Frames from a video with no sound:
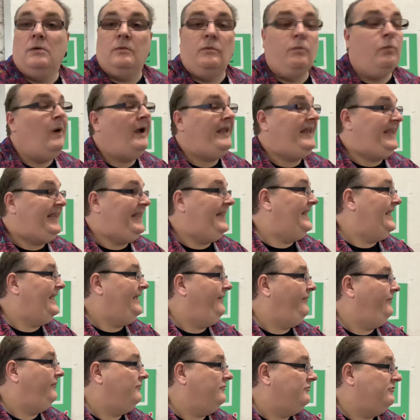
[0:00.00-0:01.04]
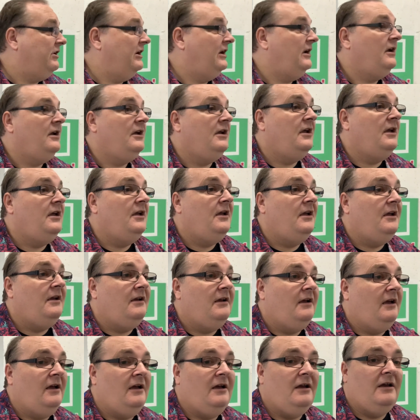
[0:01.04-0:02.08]
waiting here for a,
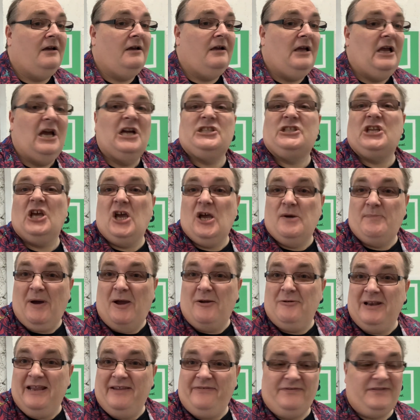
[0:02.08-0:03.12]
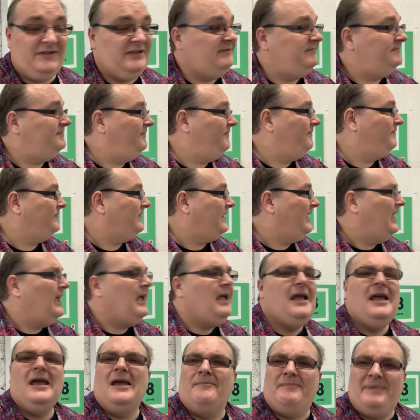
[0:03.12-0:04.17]
a turbo lift.
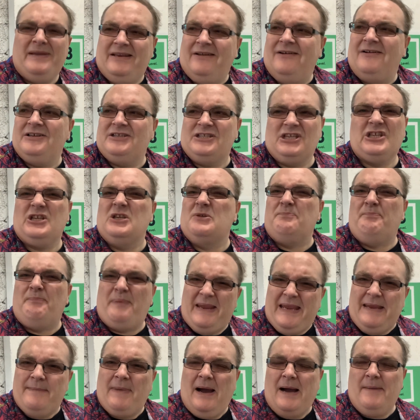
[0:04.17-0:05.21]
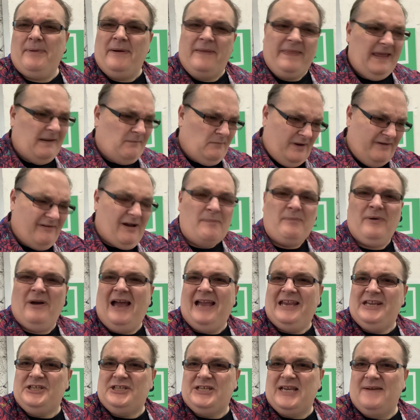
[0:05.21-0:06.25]
Be nice to just beam up and then we're up at
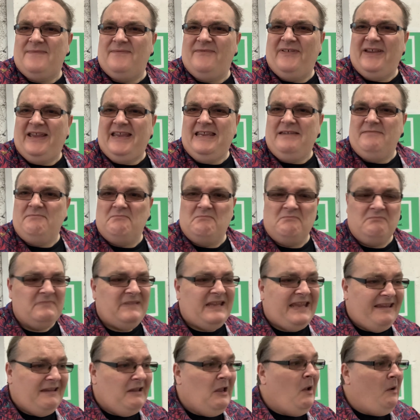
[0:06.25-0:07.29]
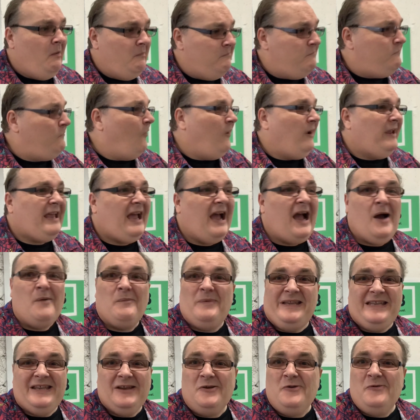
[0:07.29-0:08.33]
HMV. Why can't
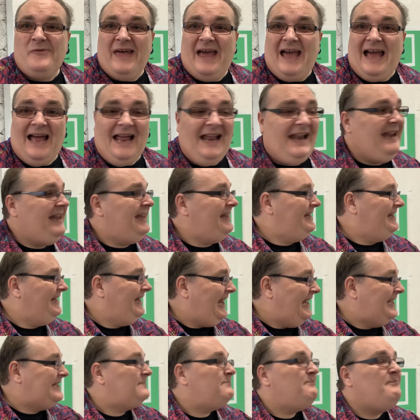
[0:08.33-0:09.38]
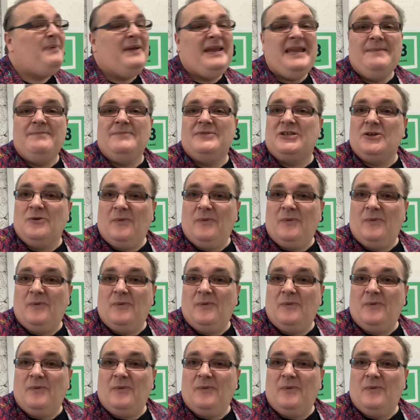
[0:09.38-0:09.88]
we do that? Let's beam to